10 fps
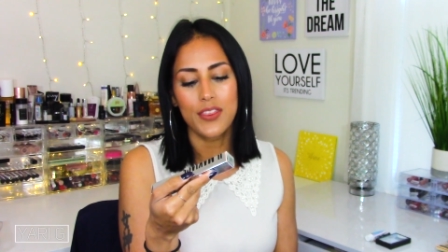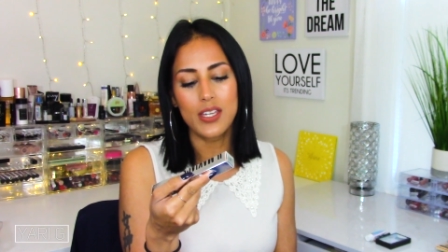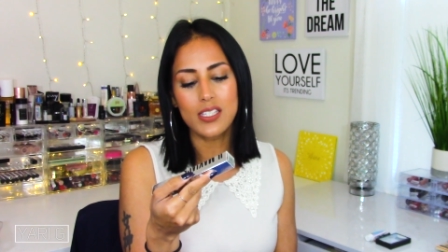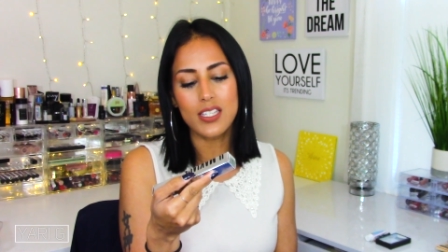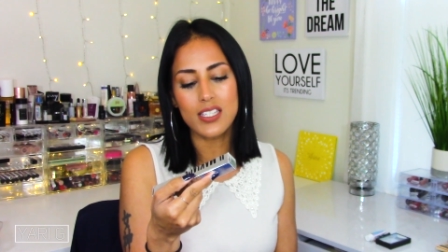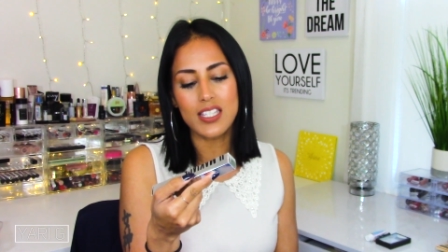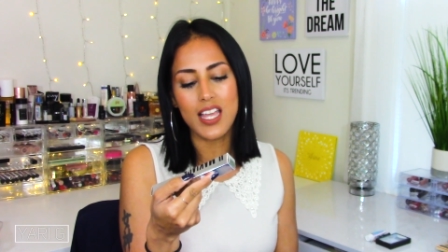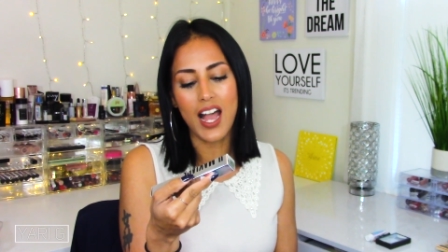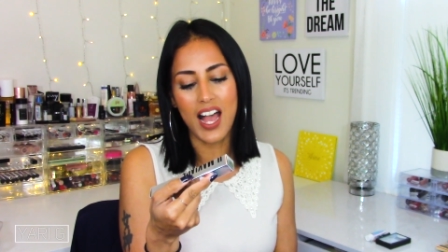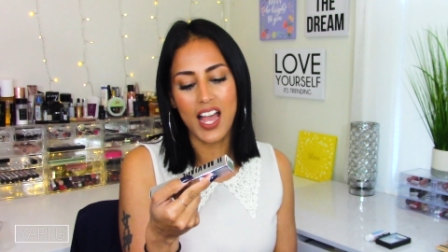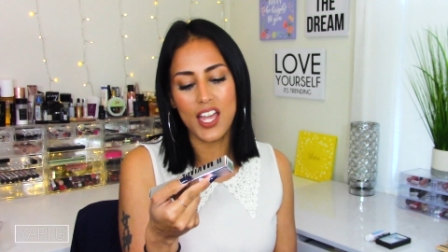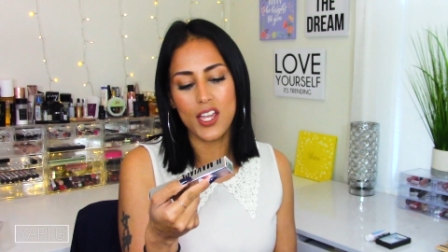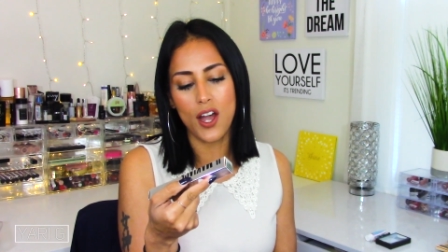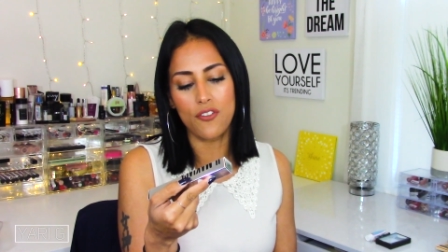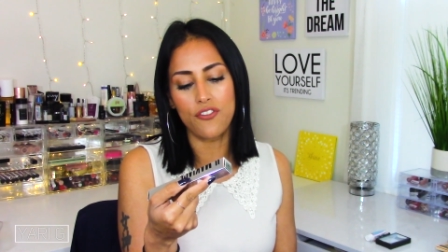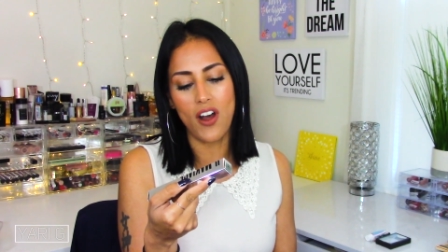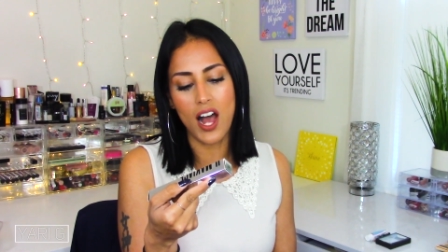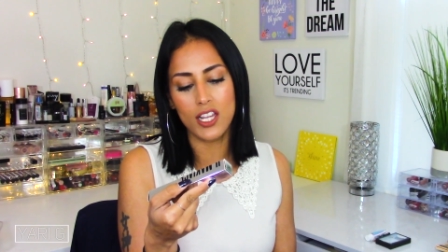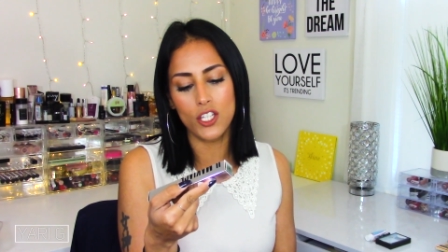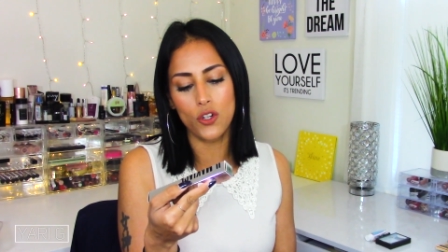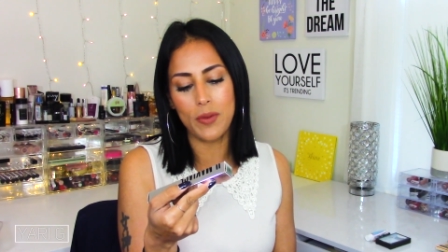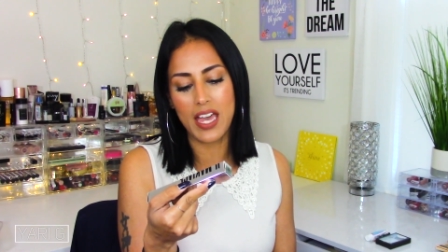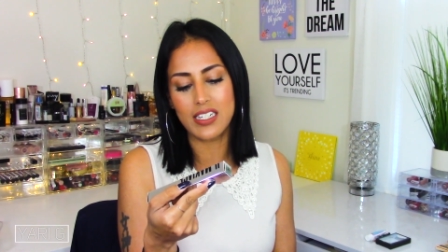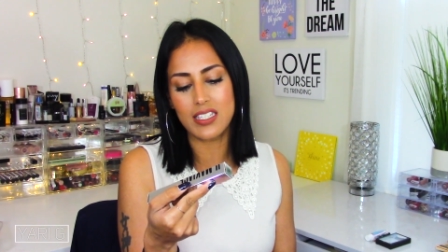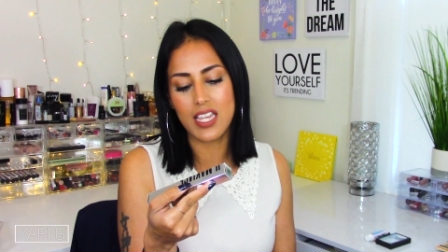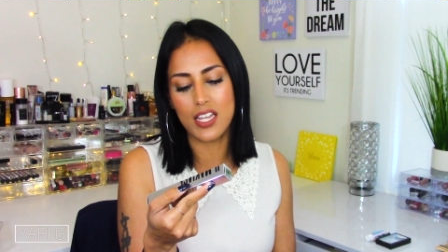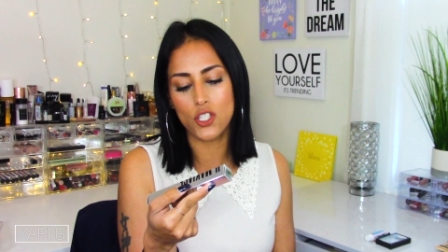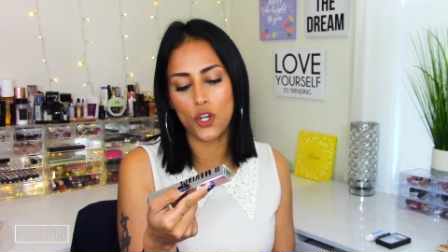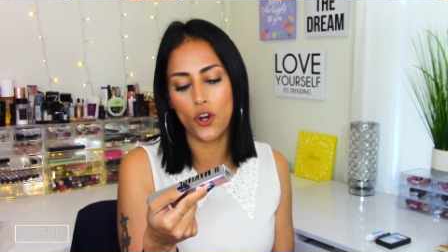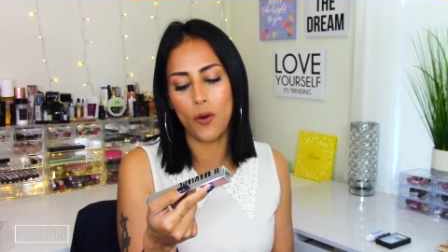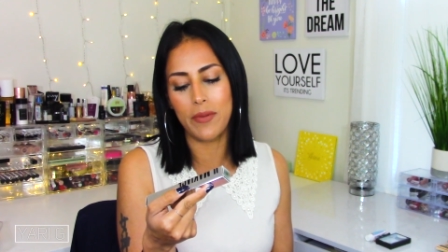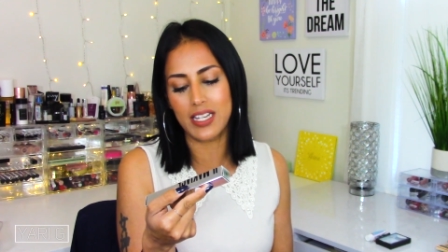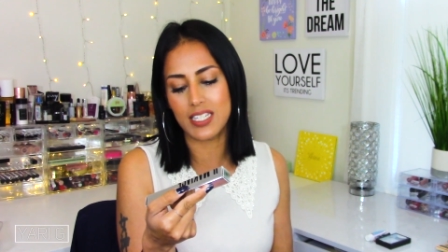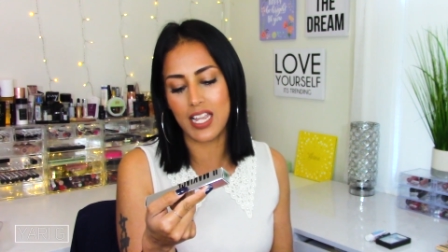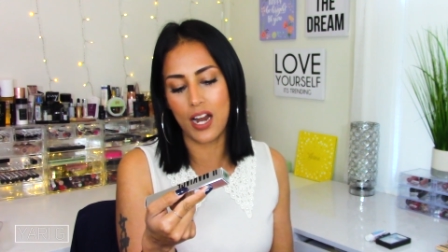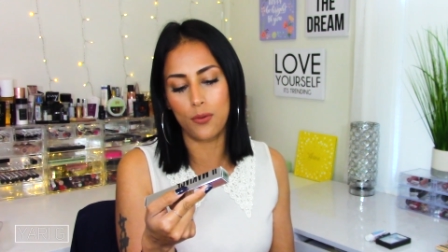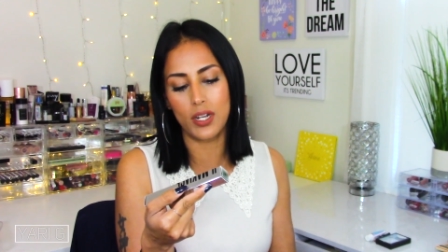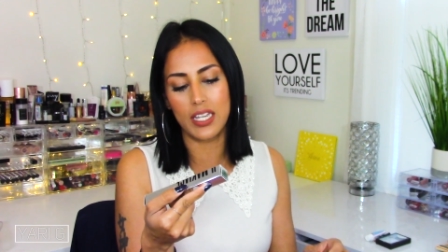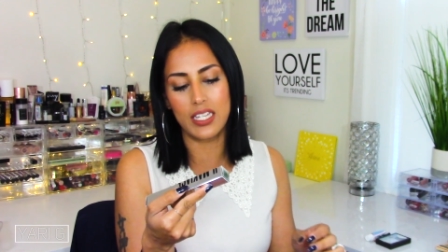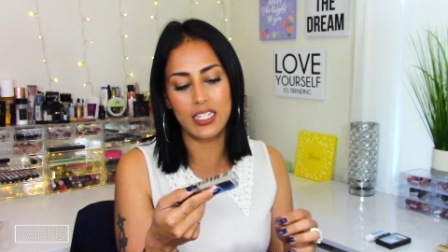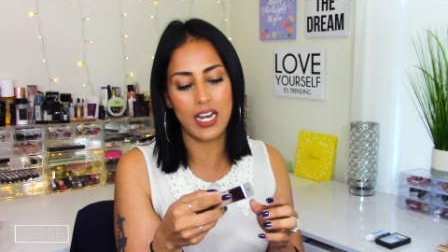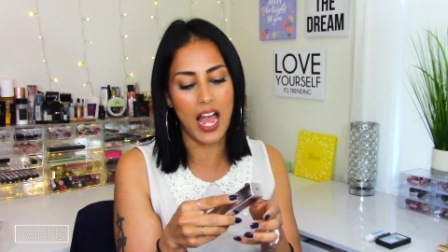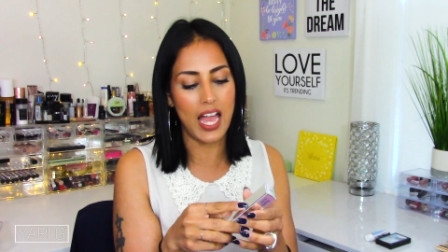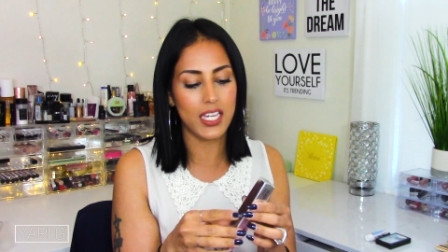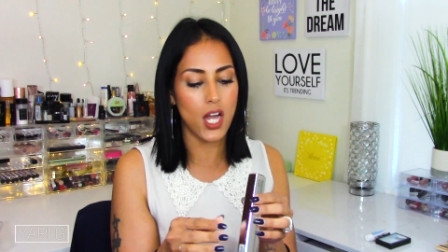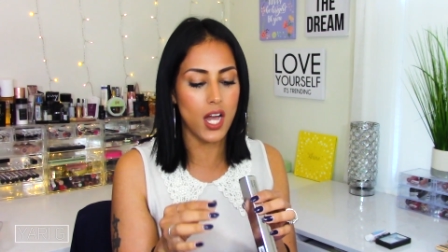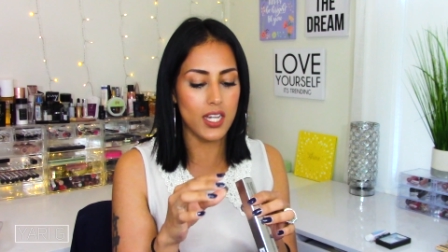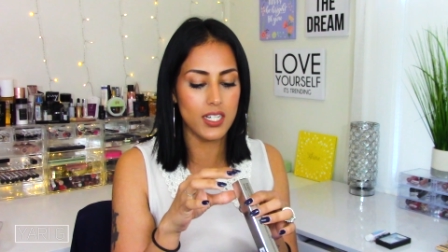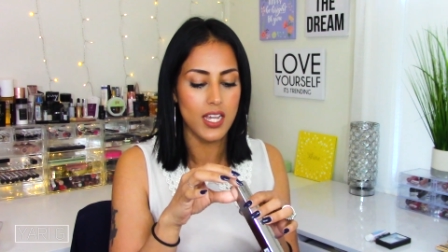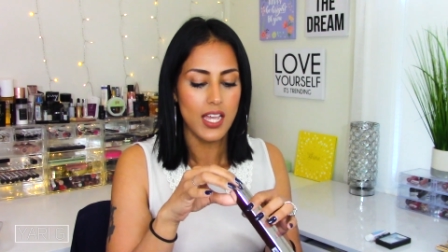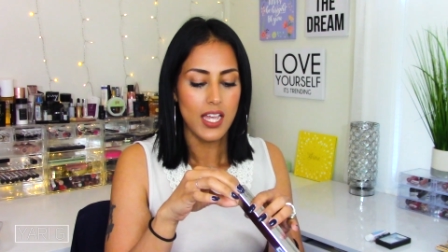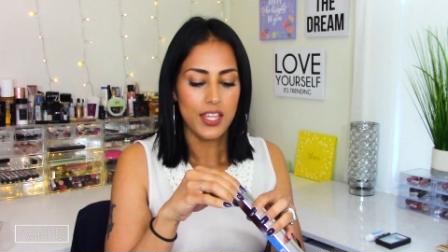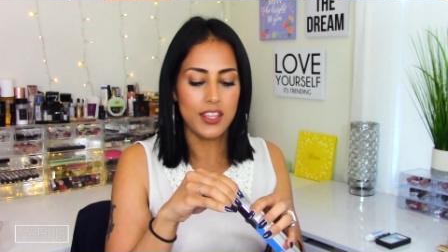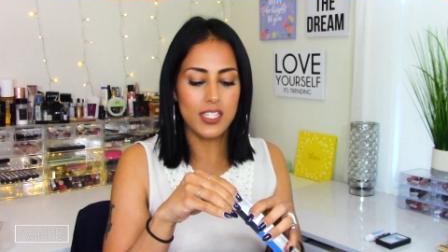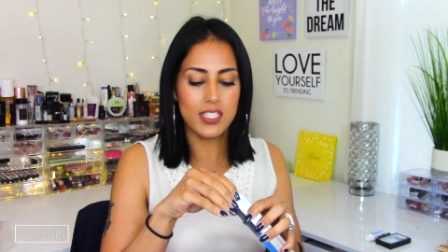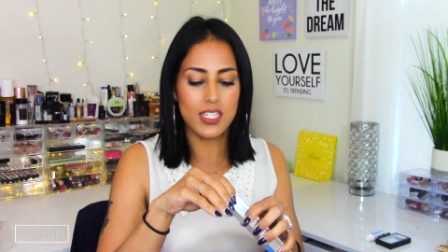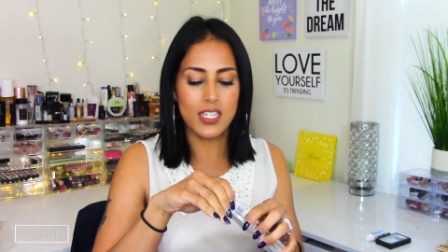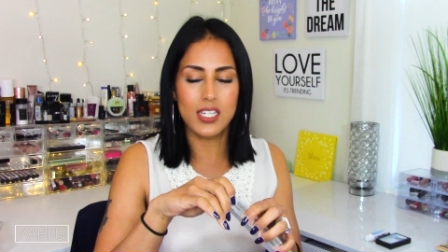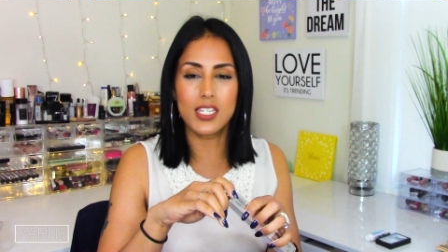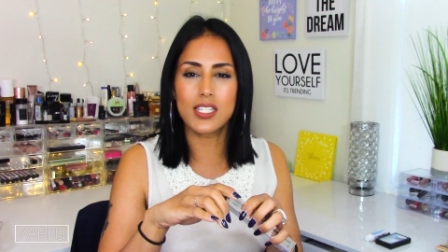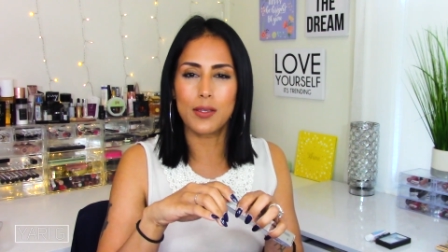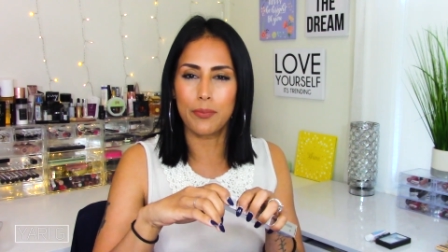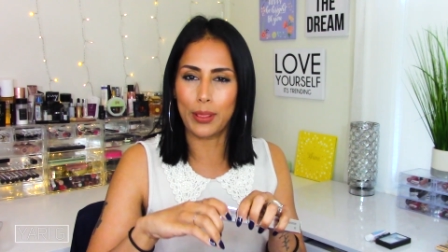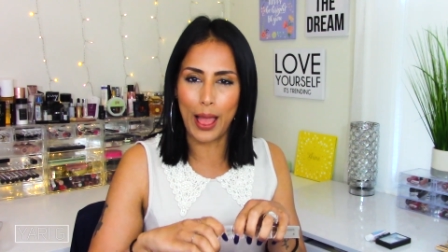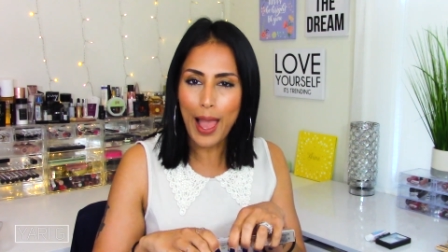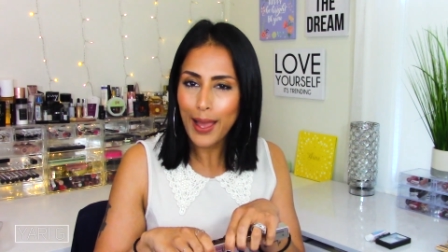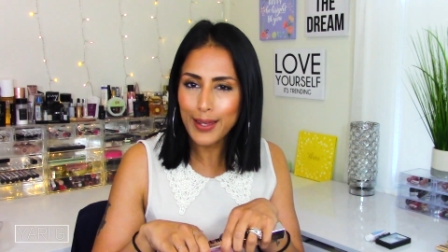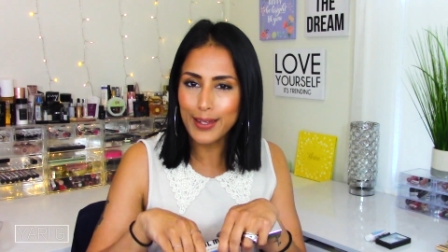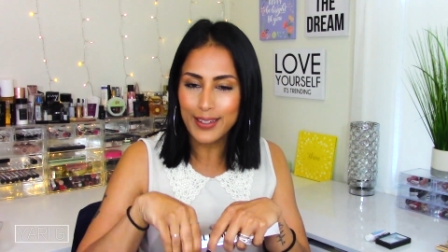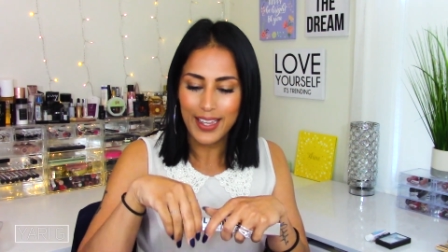This is the high volume and intense curl mascara in Icon. This is black.